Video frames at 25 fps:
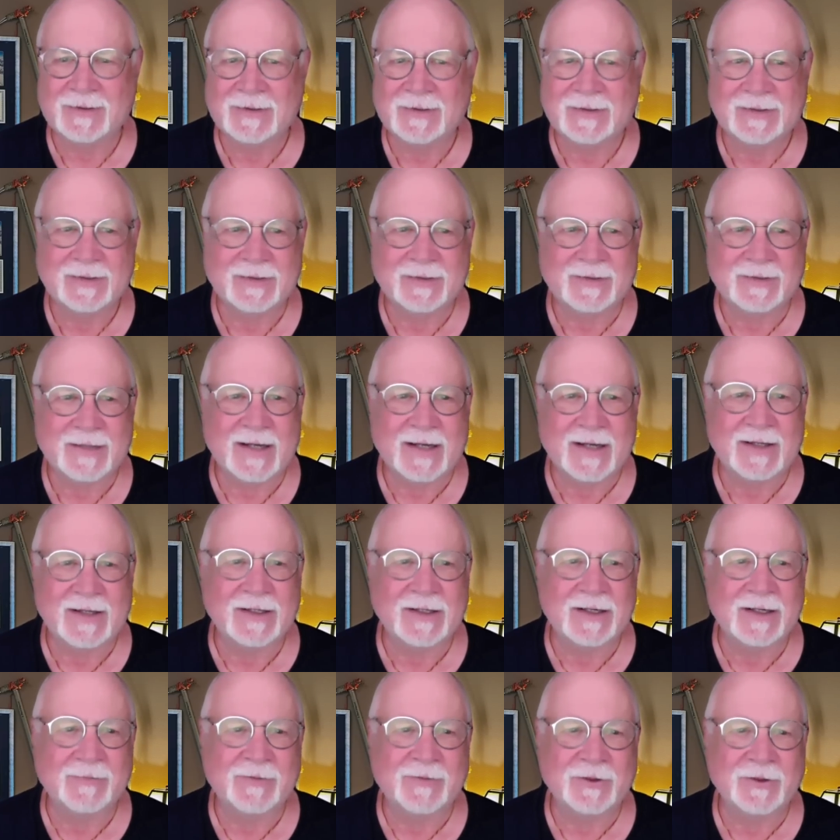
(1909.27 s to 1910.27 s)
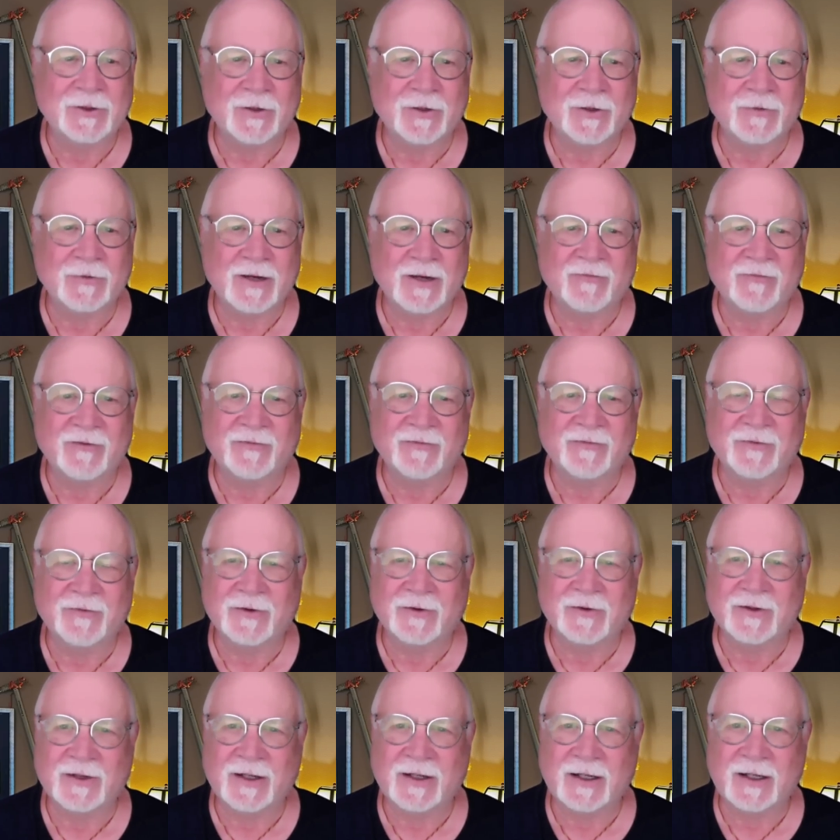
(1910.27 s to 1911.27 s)
Standing up, you look around for the
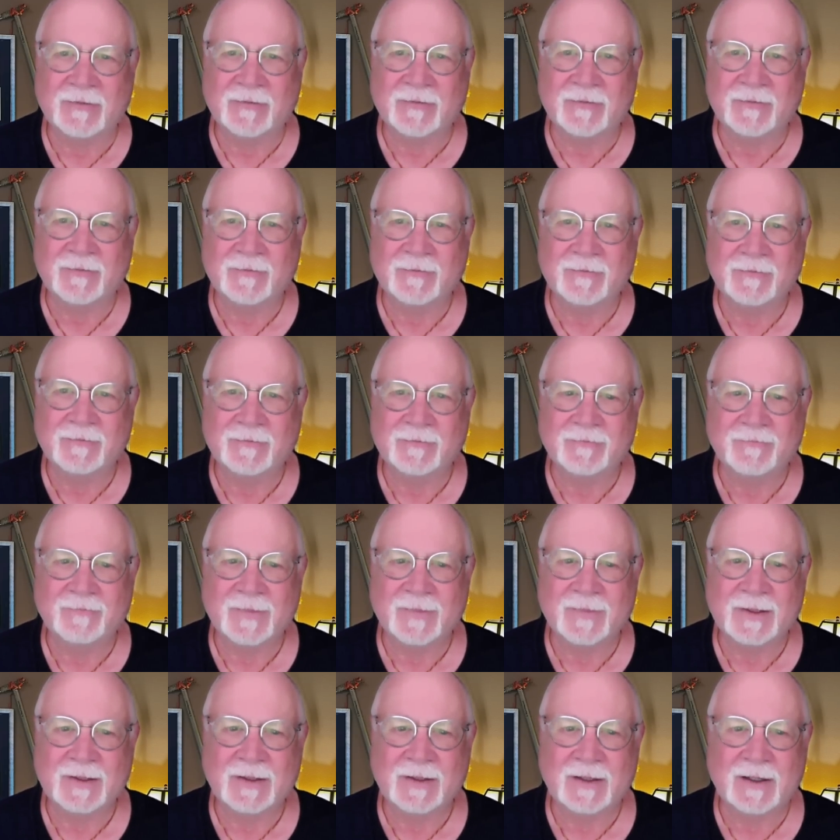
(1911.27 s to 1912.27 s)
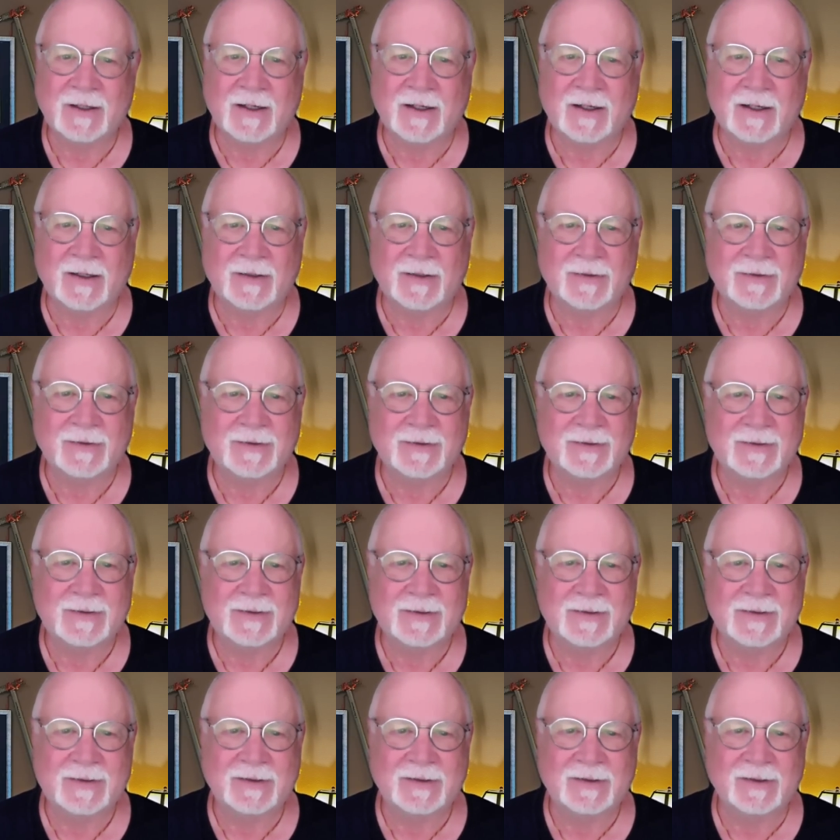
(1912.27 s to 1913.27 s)
first time.
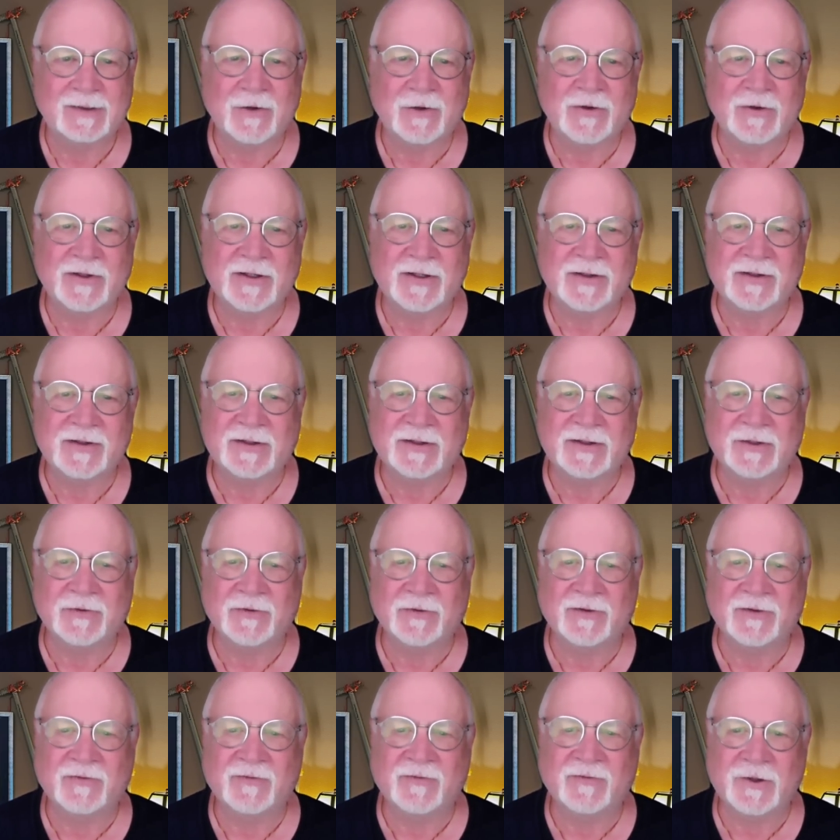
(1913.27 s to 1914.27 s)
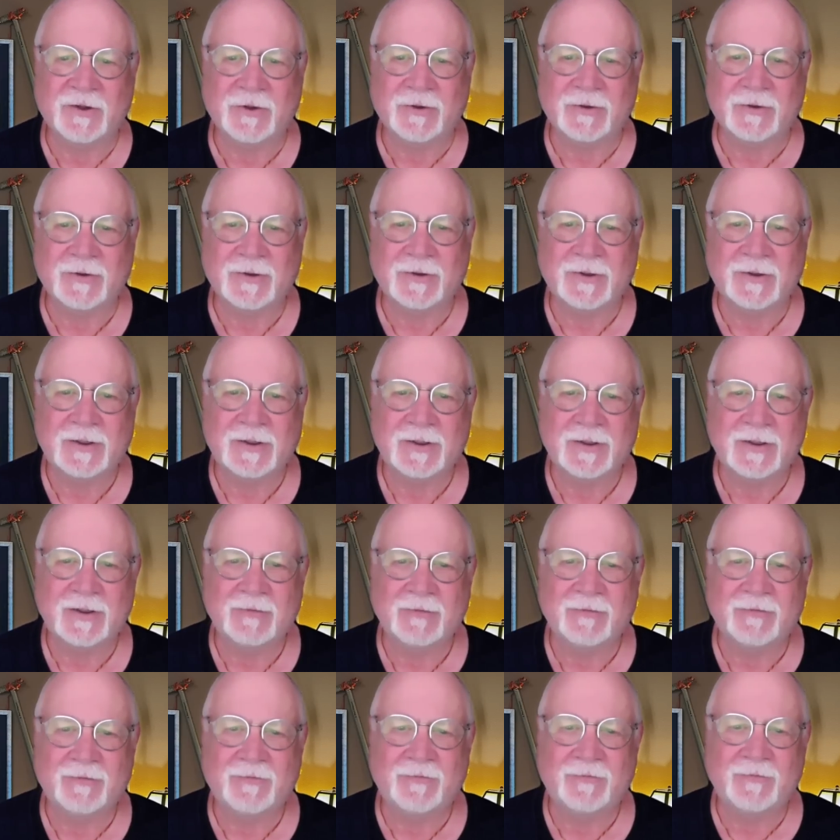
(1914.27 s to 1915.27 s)
Lhotse steals the view.
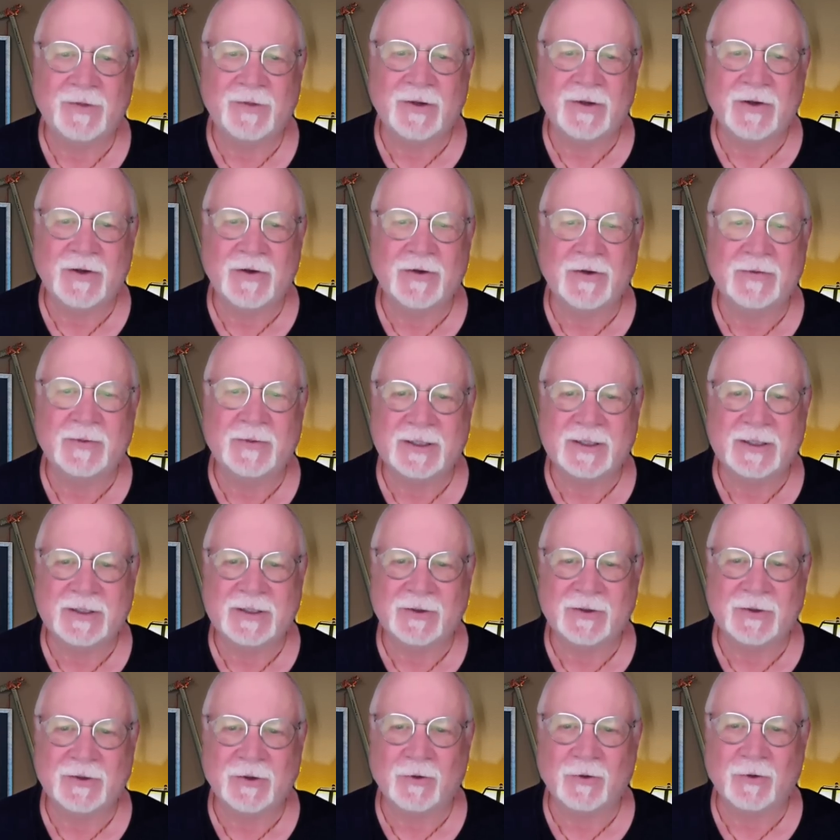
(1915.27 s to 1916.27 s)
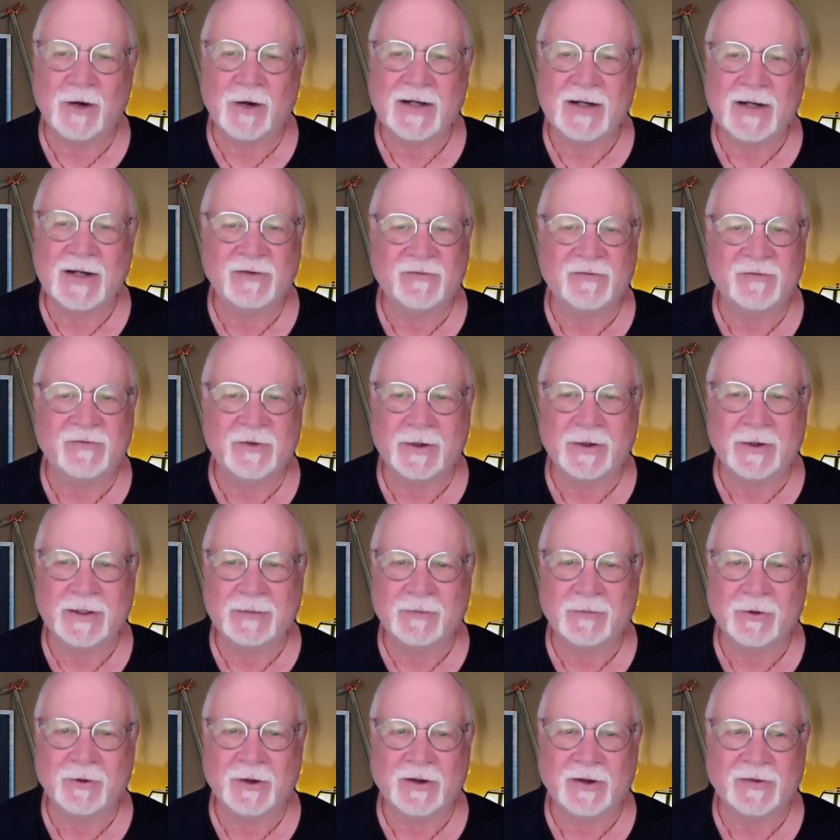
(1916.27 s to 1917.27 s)
But Nuptse to your right is very
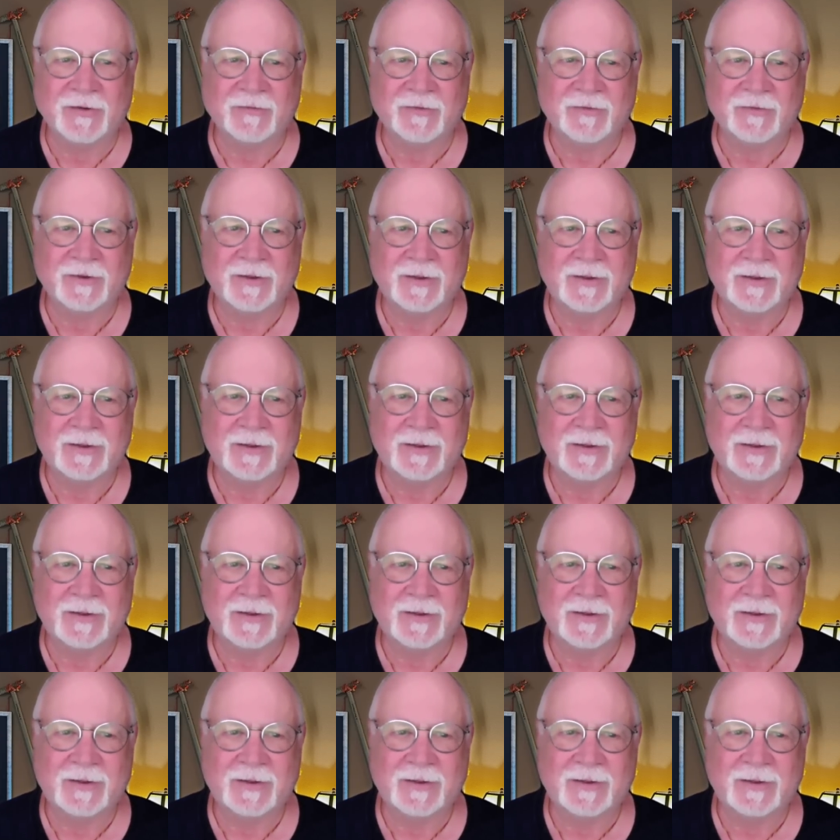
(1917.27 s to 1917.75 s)
impressive.